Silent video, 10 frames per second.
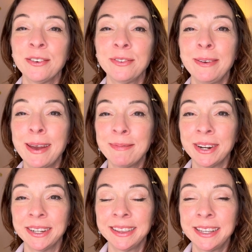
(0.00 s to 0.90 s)

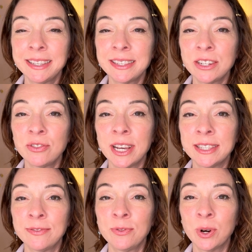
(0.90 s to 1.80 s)
Remember, this is a
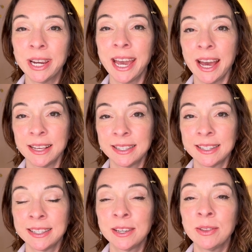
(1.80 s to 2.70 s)
trends
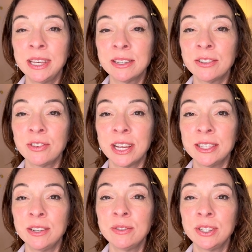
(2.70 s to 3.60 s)
forecast, so these are
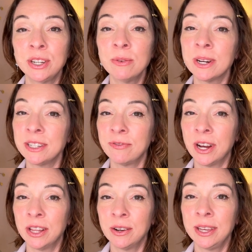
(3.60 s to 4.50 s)
trends you do want to
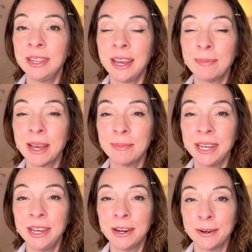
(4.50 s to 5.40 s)
follow in the
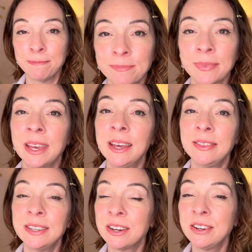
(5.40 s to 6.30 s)
upcoming year.
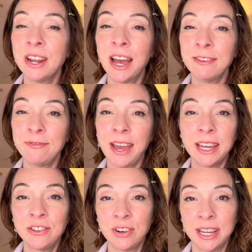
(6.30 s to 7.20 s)
These are not
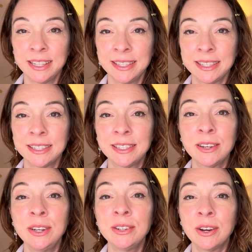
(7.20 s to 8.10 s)
fad trends,
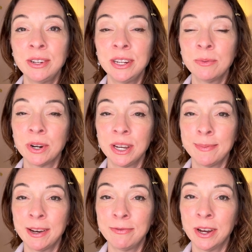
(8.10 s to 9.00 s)
so you don't need to worry
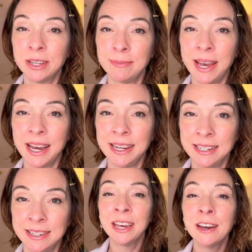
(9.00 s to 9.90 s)
about falling
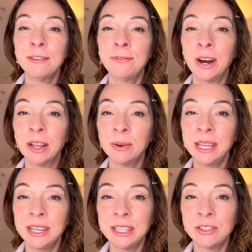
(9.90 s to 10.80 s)
behind.
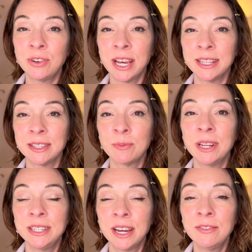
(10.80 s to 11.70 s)
Following these trends,
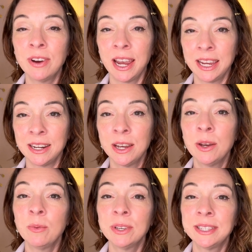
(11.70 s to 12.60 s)
when done right,
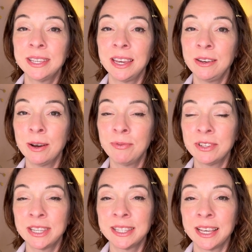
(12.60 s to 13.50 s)
will set you up for
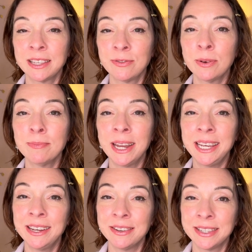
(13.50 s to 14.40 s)
success for
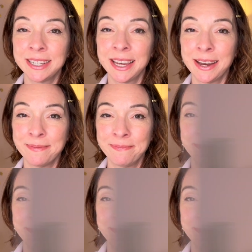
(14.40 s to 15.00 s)
many years to come.